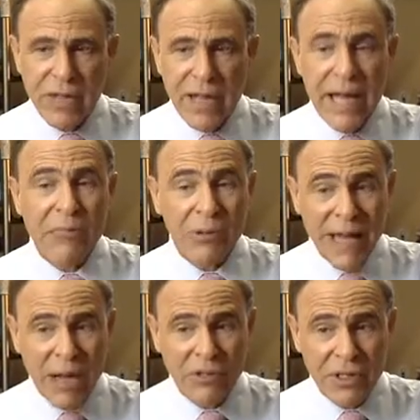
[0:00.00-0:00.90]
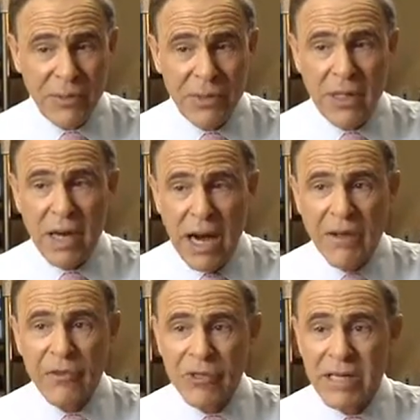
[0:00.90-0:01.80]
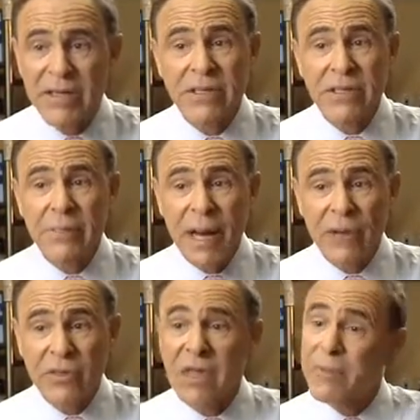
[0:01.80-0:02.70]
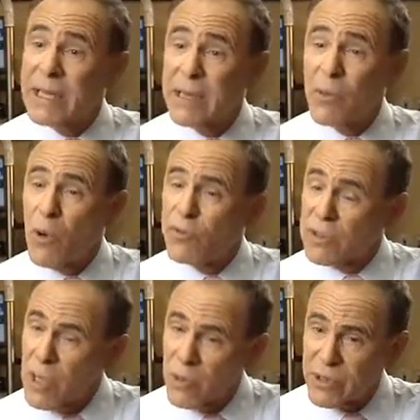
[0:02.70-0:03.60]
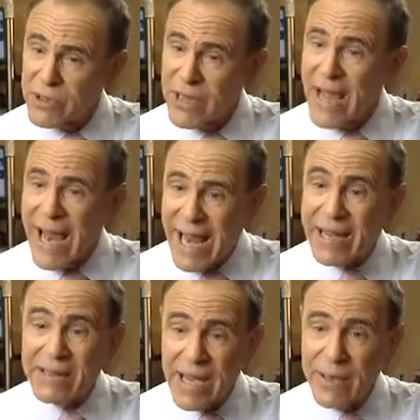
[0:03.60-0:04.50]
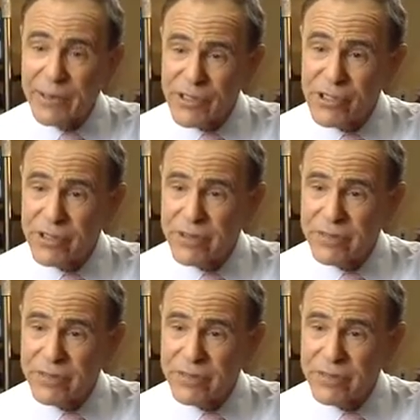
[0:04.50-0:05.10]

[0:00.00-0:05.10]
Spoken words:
and without them, other teeth in the mouth can become overloaded and damaged.